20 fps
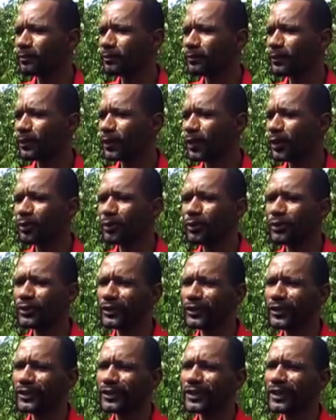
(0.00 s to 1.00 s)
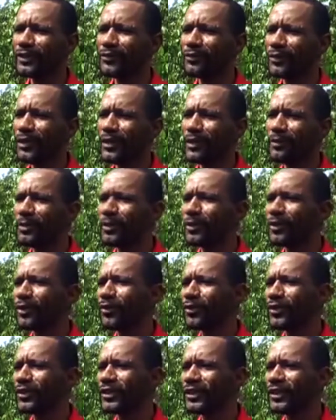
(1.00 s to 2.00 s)
well, I would say safekeeping
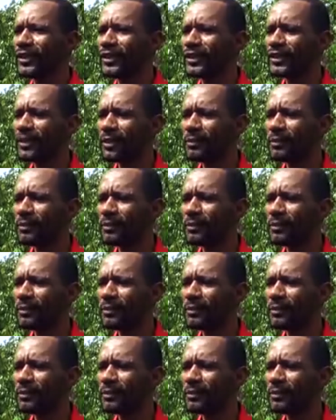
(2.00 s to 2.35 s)
overseas.